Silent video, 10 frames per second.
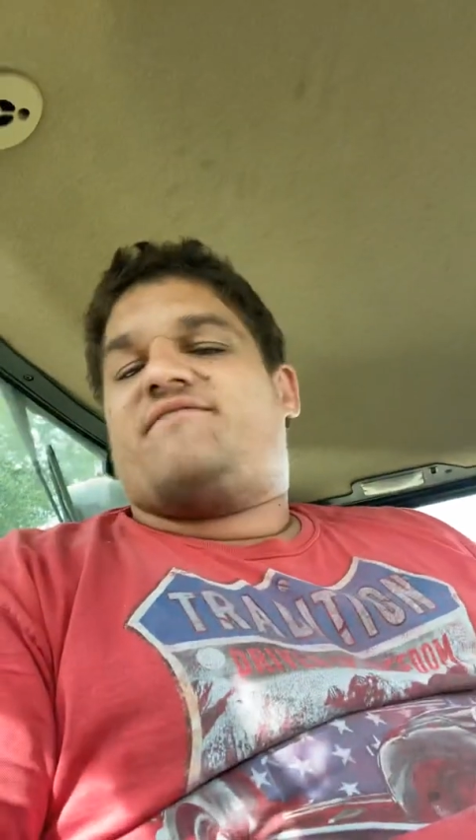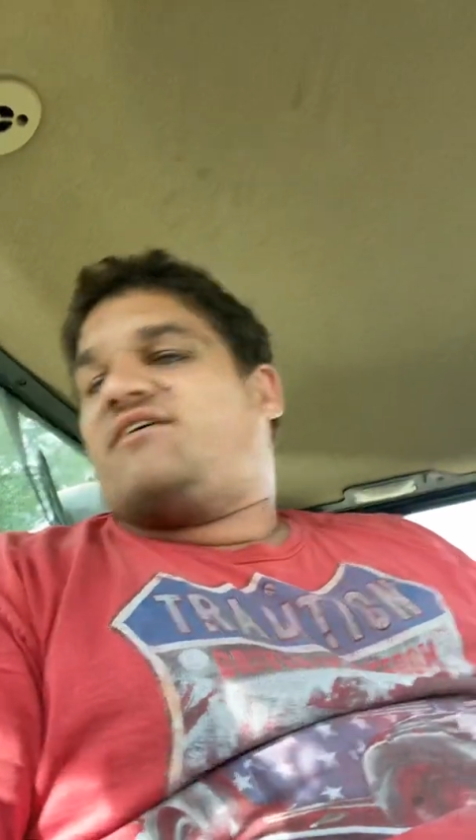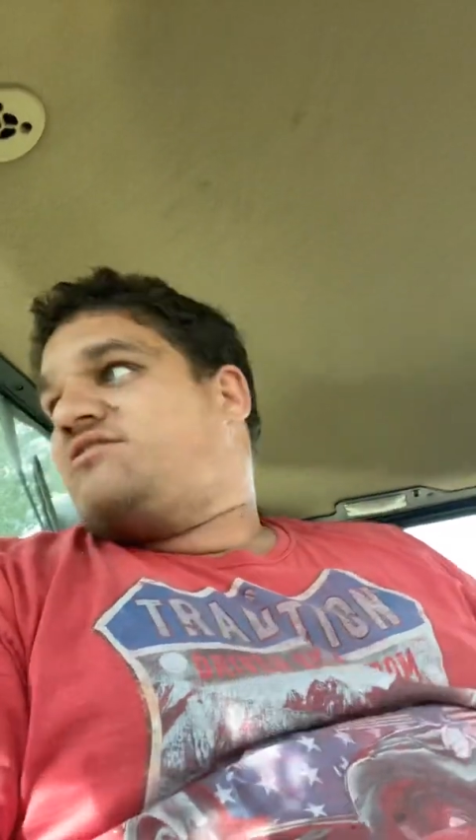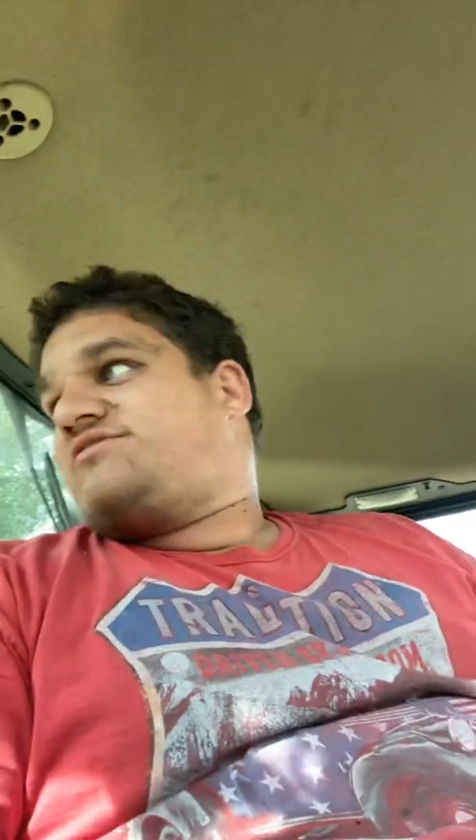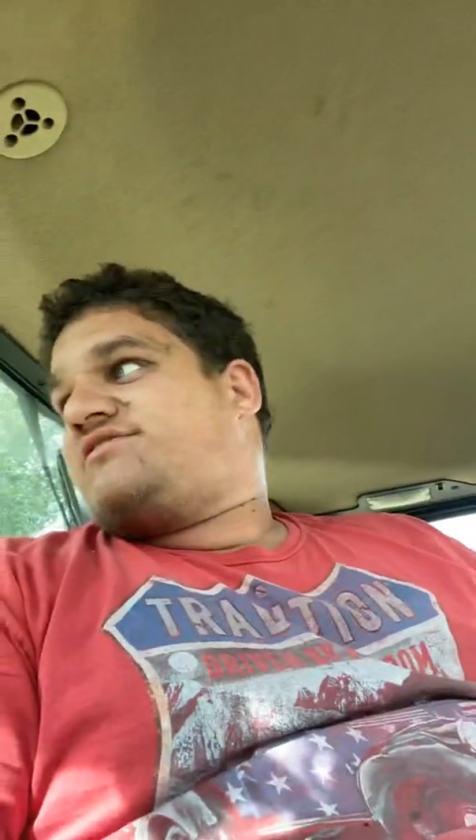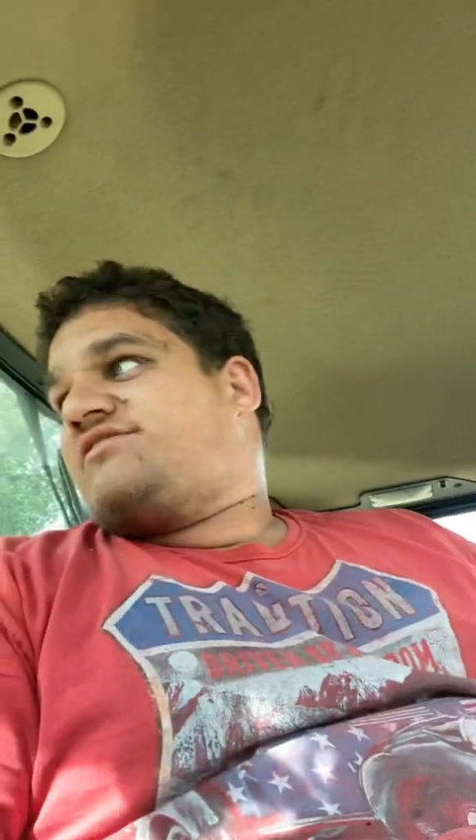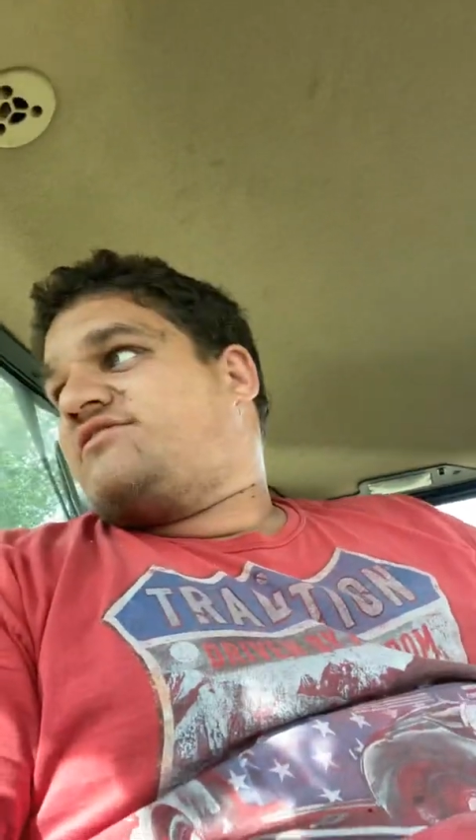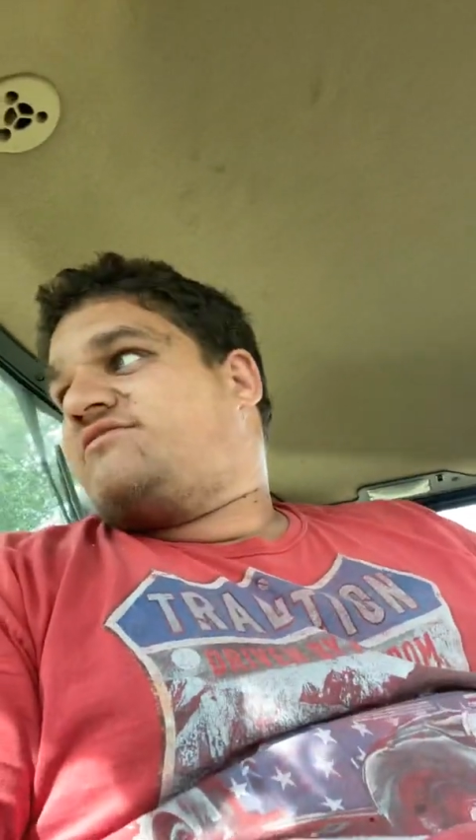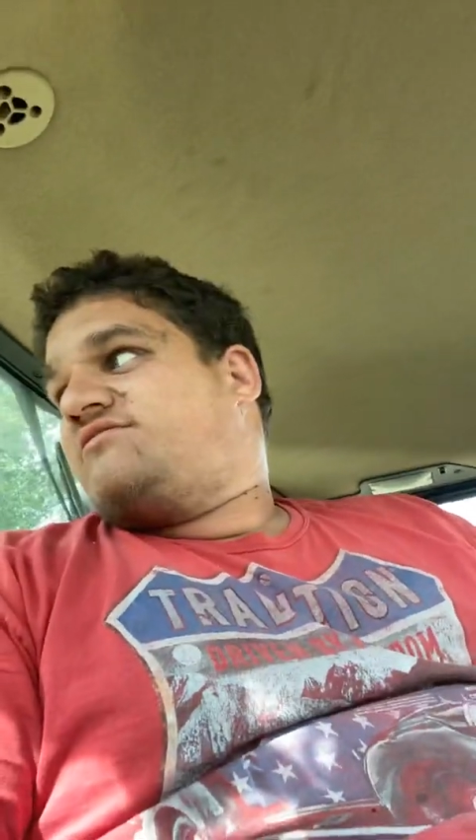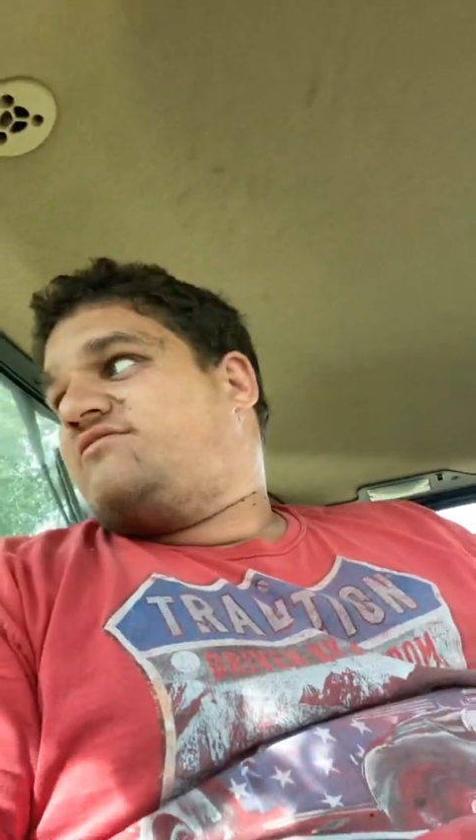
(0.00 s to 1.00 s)
auto
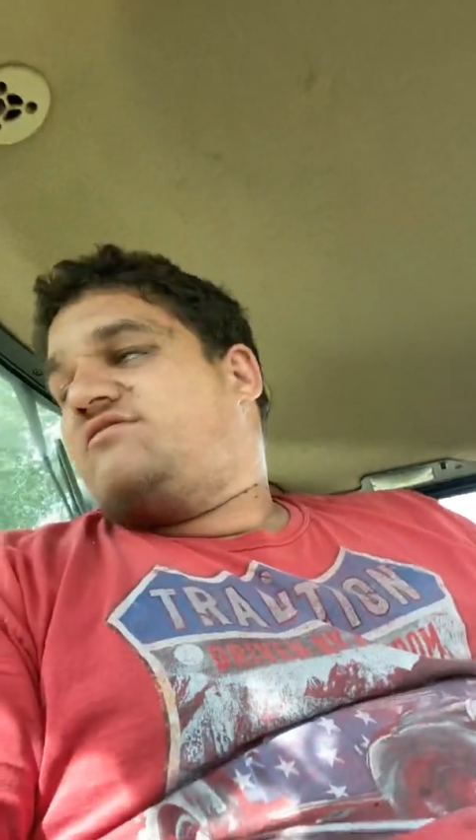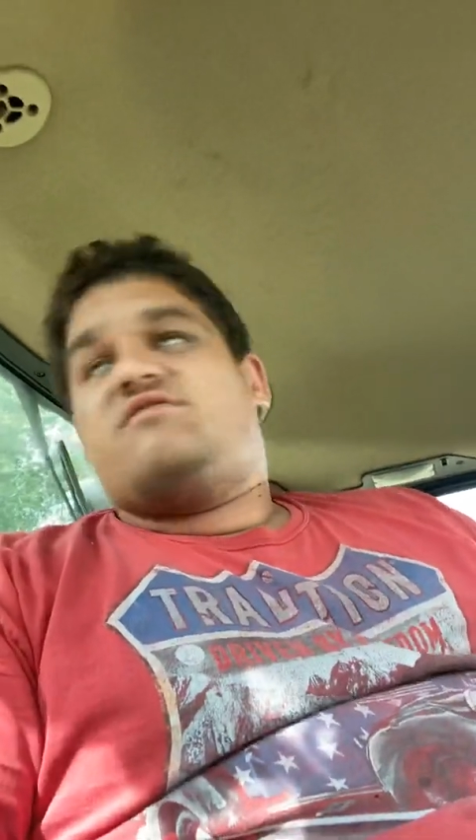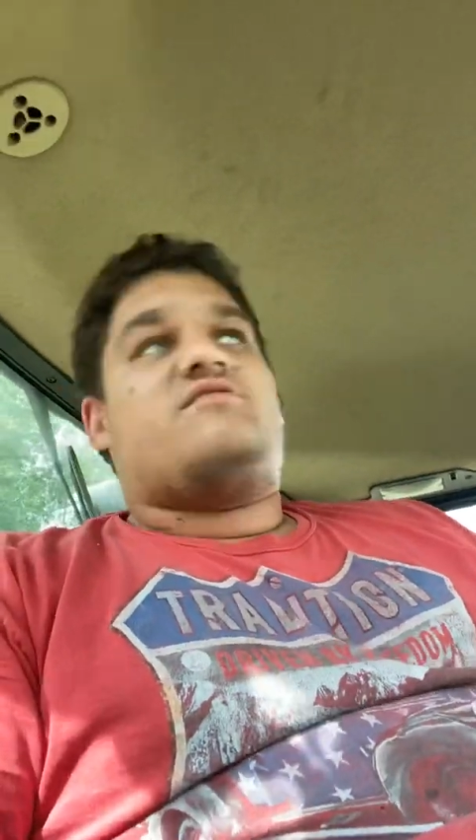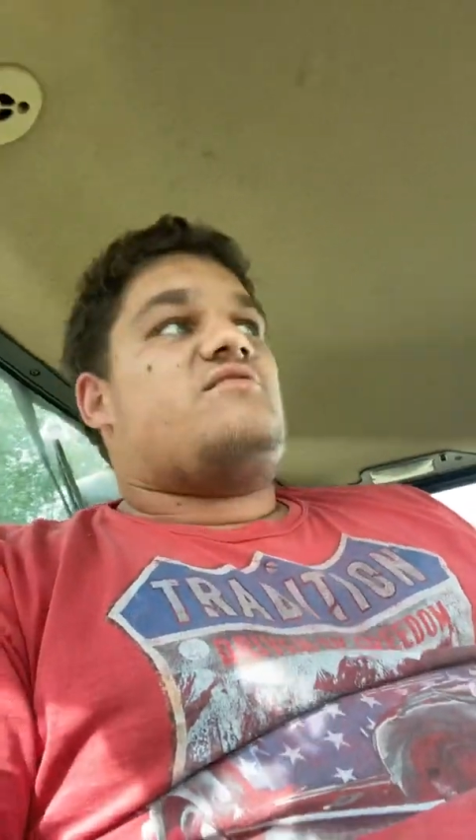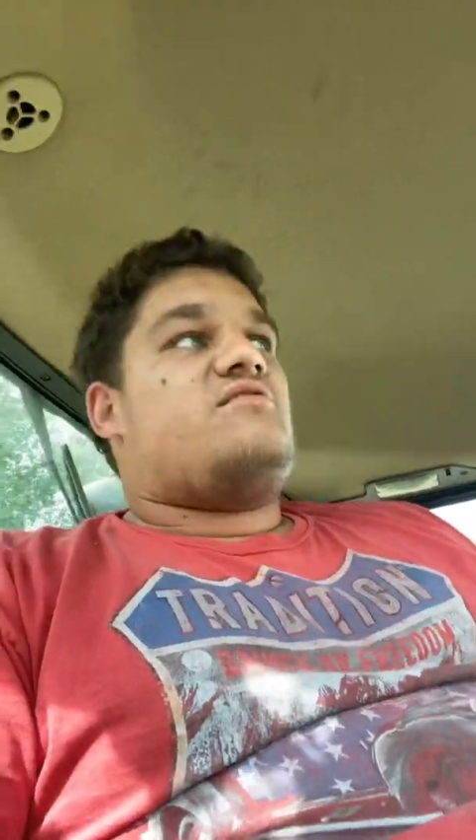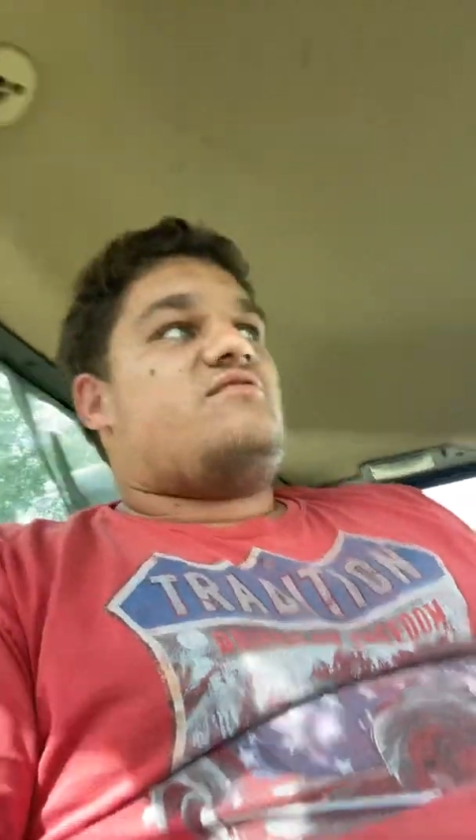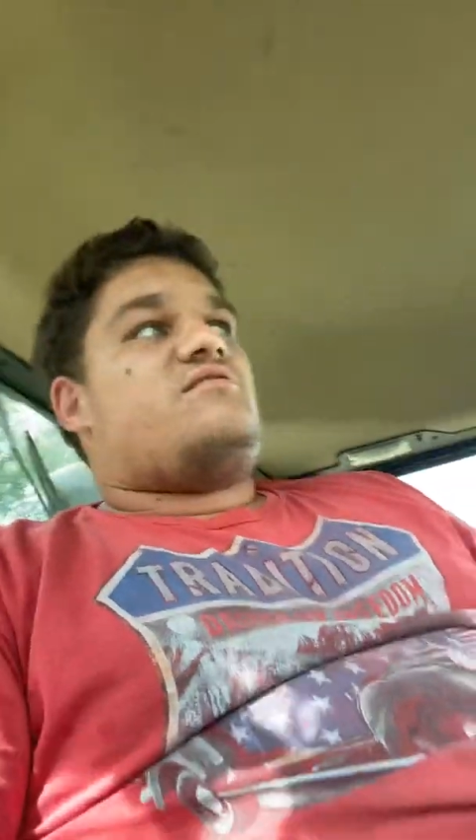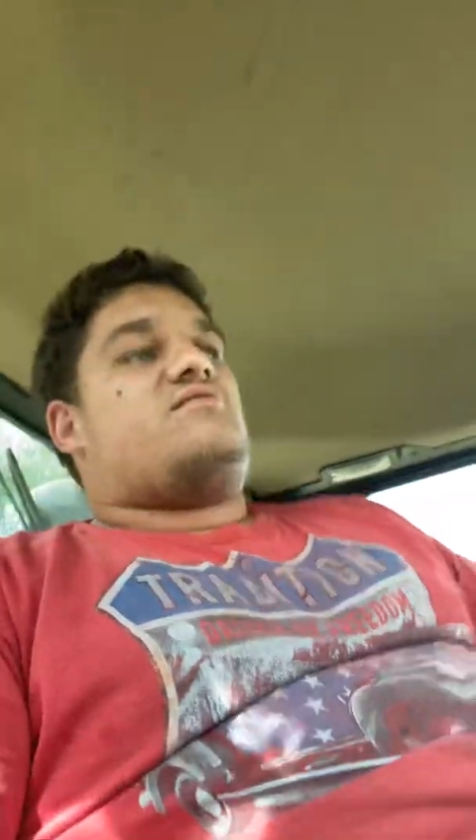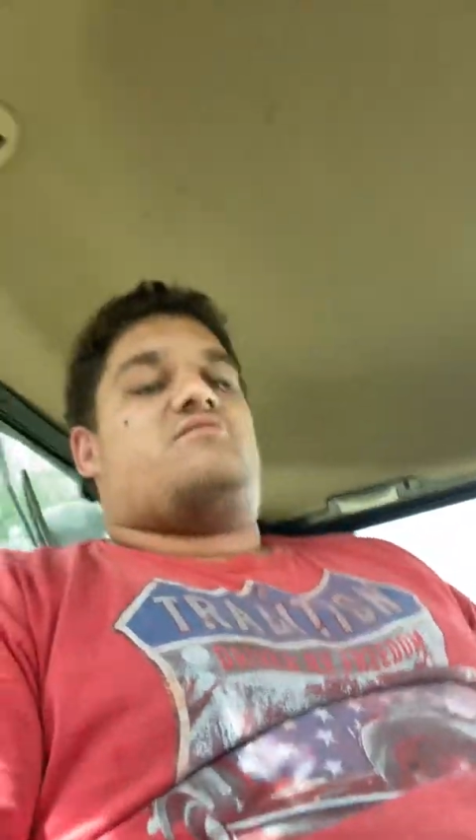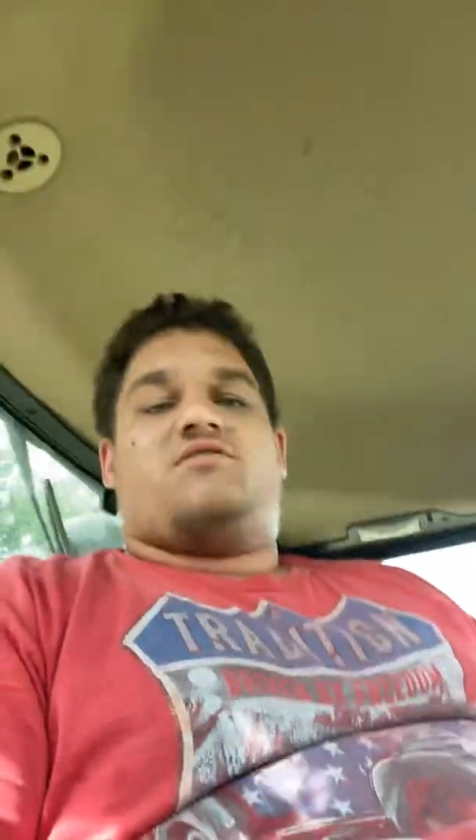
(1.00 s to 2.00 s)
steered
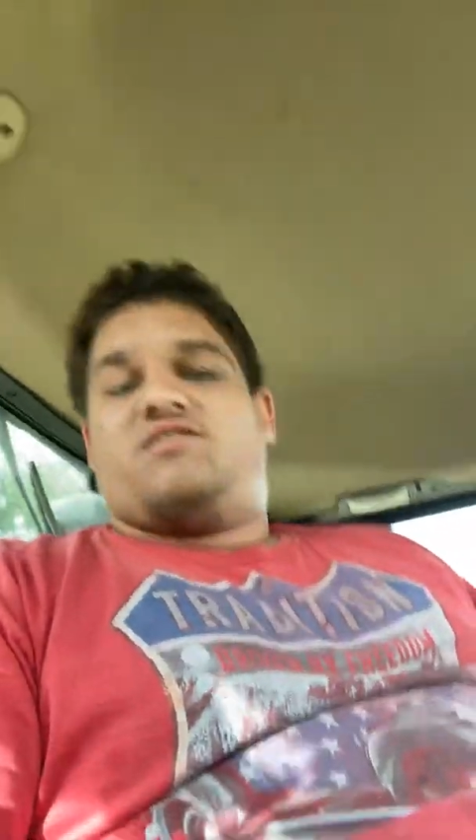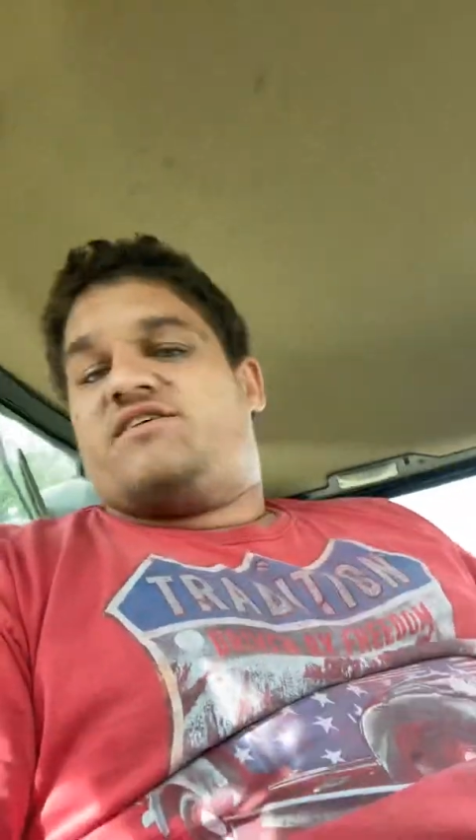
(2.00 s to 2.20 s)
with